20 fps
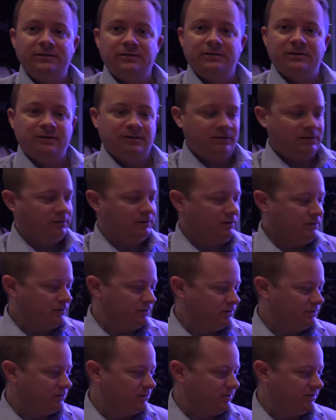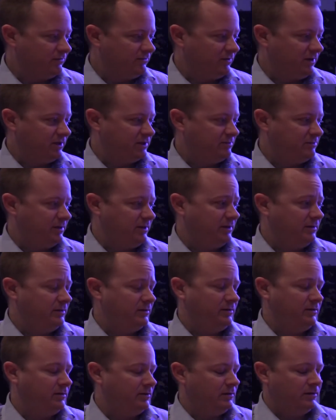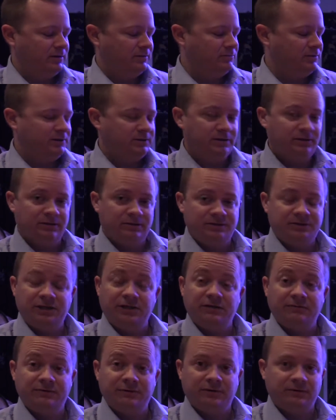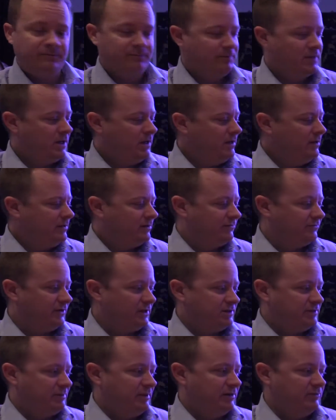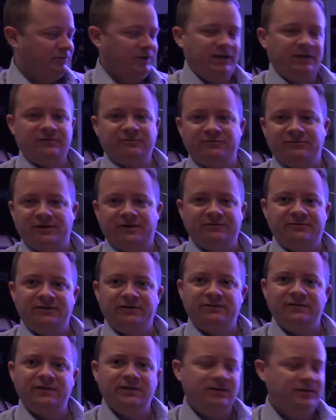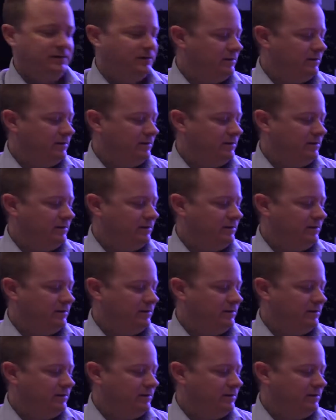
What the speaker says: that you use with the Phosban or with your GFO. Phosban Reactor 550